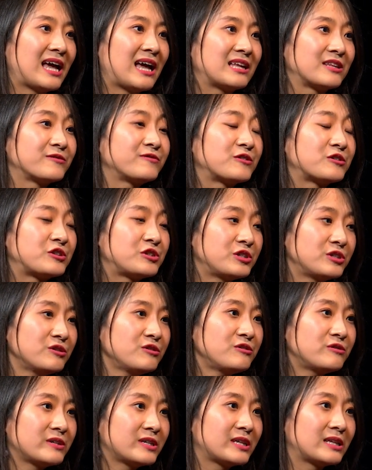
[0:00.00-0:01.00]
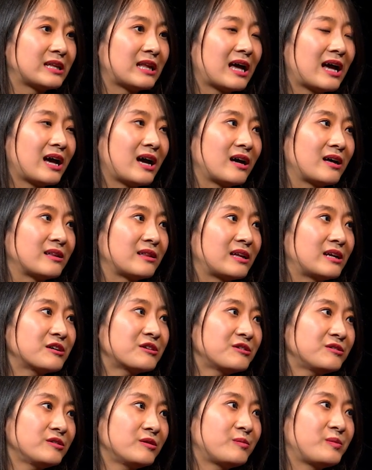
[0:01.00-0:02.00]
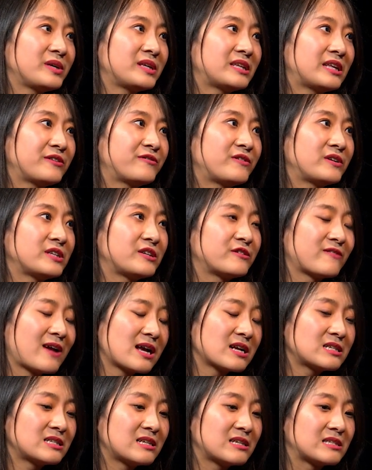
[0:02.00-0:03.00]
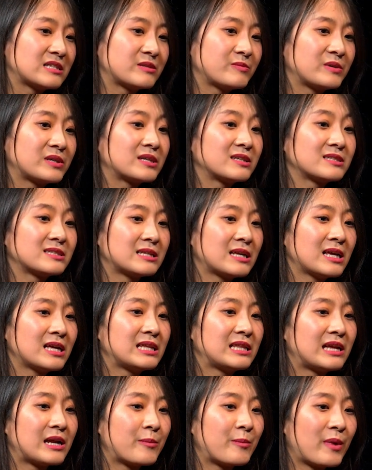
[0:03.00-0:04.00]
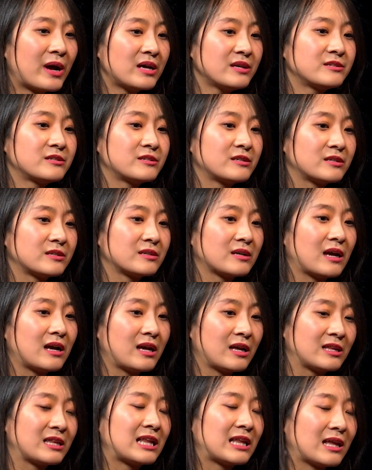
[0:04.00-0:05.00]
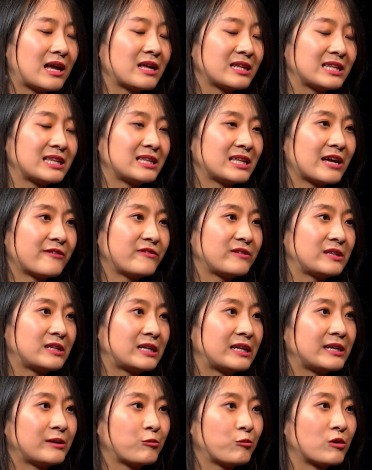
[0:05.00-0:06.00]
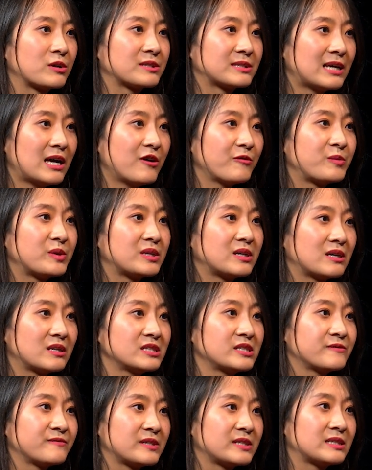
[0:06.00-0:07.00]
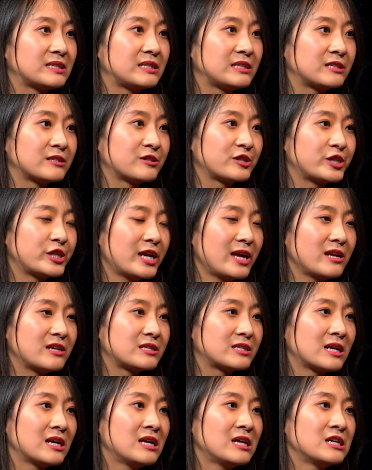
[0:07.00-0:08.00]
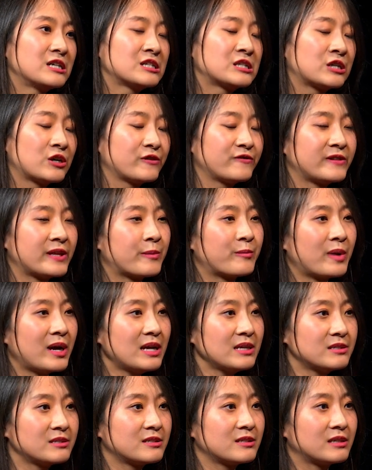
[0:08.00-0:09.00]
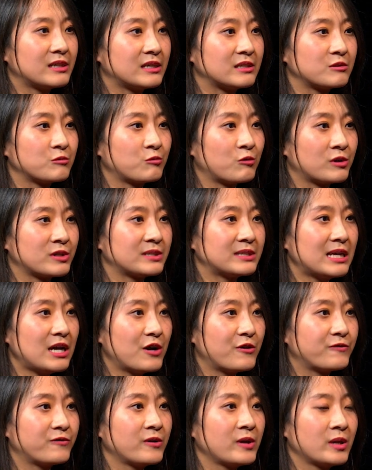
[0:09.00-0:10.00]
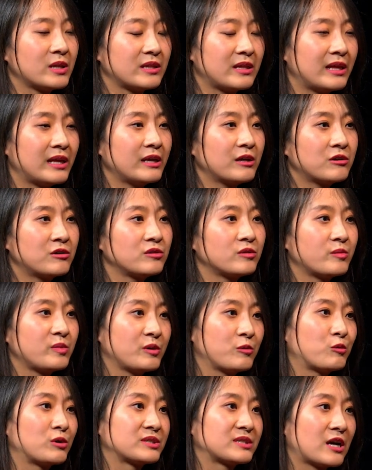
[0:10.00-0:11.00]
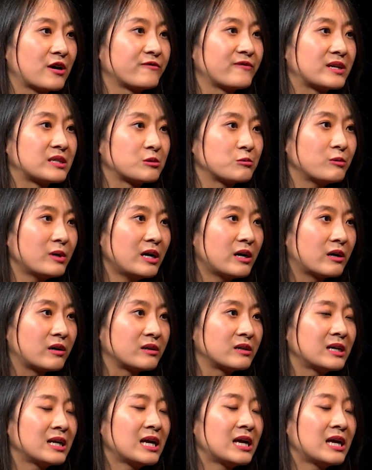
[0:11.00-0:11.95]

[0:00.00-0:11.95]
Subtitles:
And for children, there could be different directions because their mother are definitely worse off because of this legal change. So if their mother is worse off, they could be worse off as well.